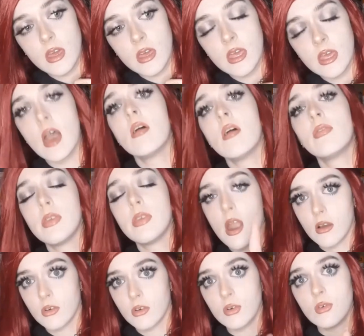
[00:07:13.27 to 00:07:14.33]
The
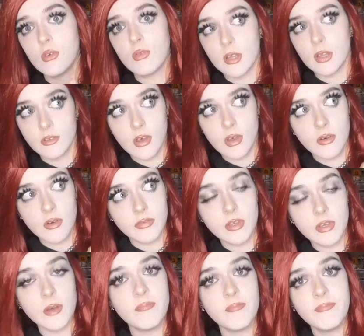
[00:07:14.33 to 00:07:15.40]
the uncle
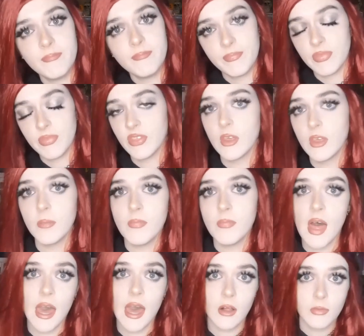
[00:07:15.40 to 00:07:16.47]
runs after
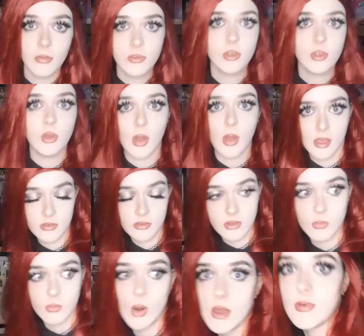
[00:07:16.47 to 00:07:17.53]
the elves
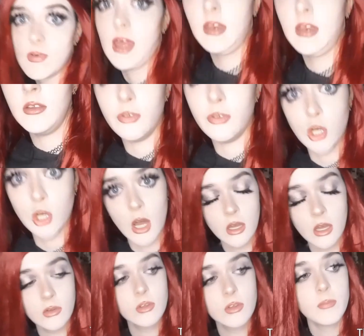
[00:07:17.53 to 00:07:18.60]
who has his wife
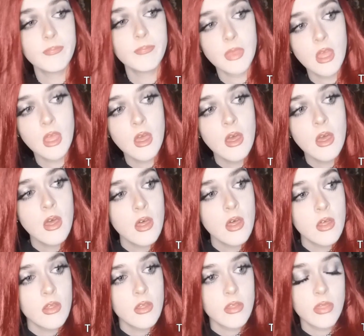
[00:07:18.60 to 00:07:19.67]
and his child.
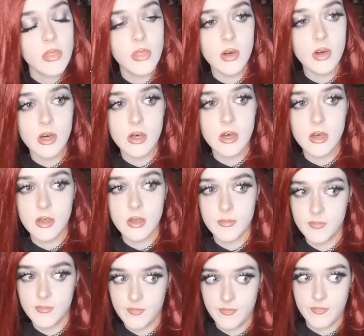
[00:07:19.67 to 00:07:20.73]

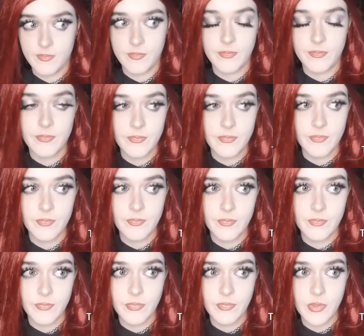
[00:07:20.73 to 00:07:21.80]
The
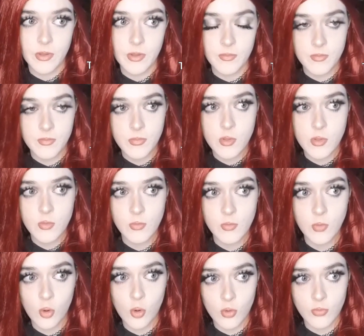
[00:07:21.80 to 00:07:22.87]
the
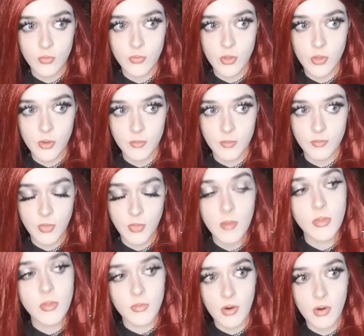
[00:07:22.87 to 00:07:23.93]
four of
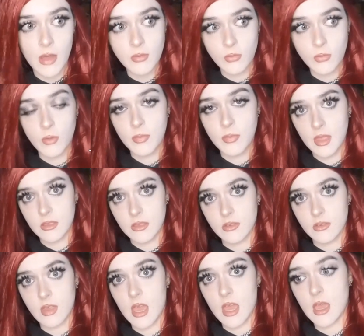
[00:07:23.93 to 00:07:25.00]
them, nope, the five
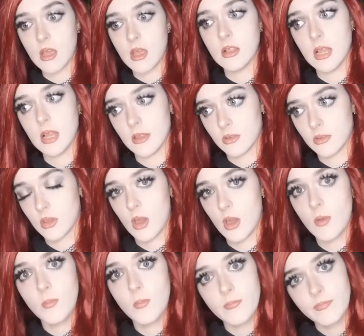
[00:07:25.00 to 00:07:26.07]
of them then say,
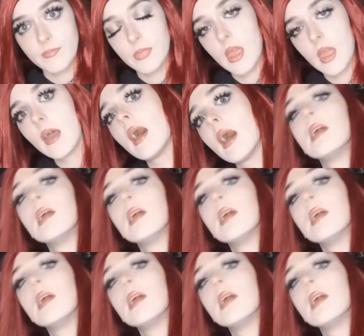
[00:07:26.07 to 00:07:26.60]
"Let's go."